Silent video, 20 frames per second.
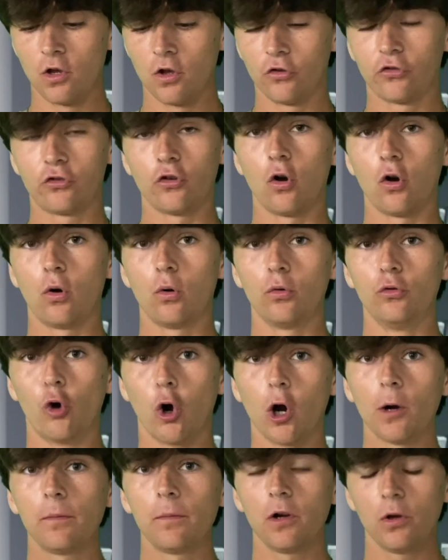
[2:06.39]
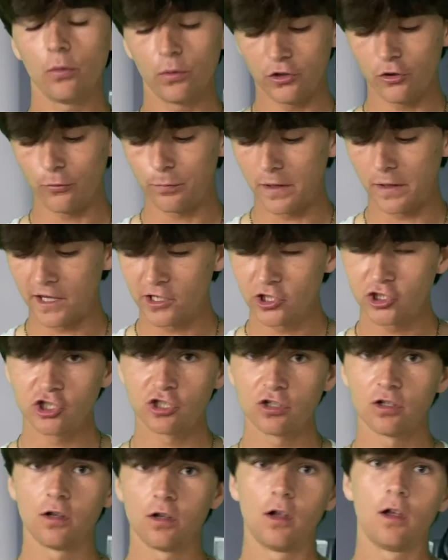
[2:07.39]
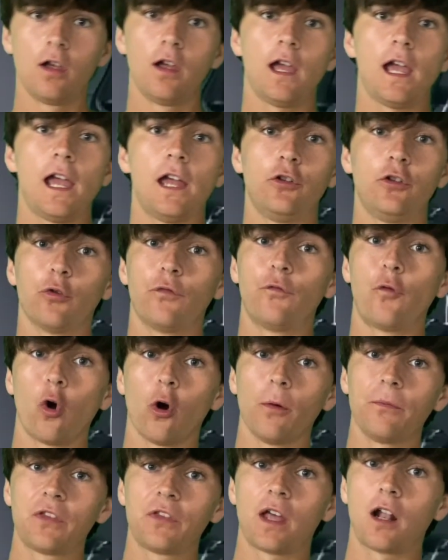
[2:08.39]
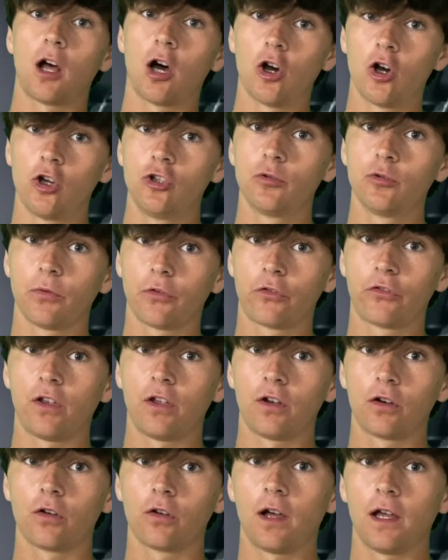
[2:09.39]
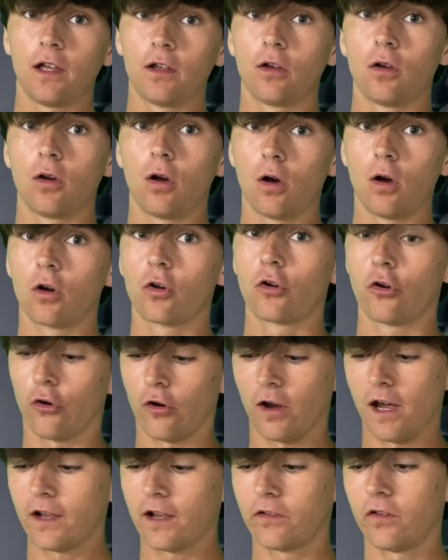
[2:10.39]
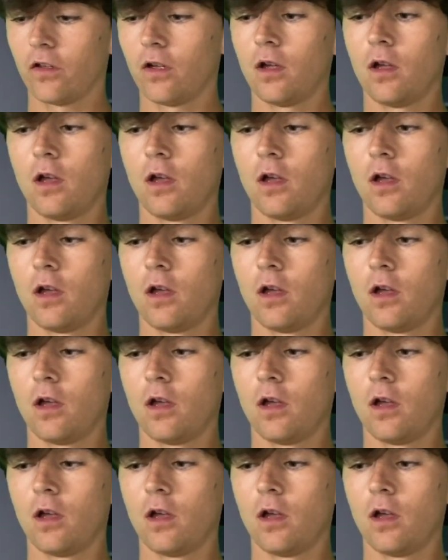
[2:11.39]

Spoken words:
So normally when you bench and your form's not 100% like correct,